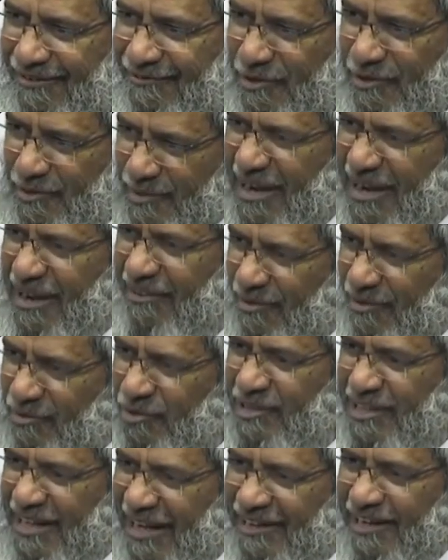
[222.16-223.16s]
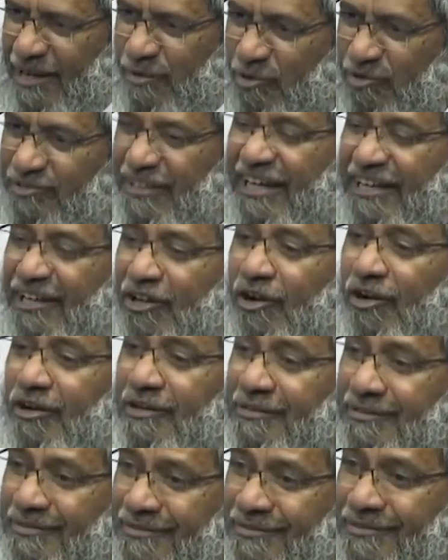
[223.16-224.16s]
we might have read more than 100 books, right or
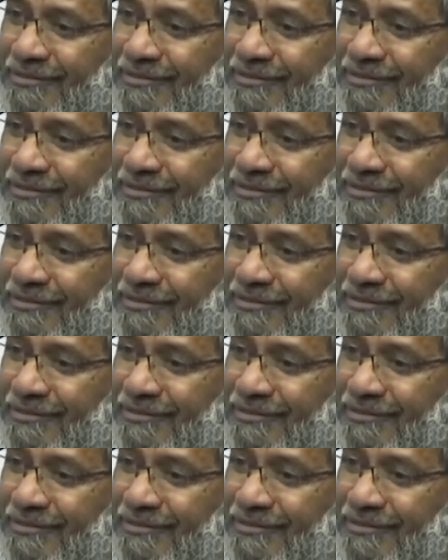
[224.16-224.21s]
wrong?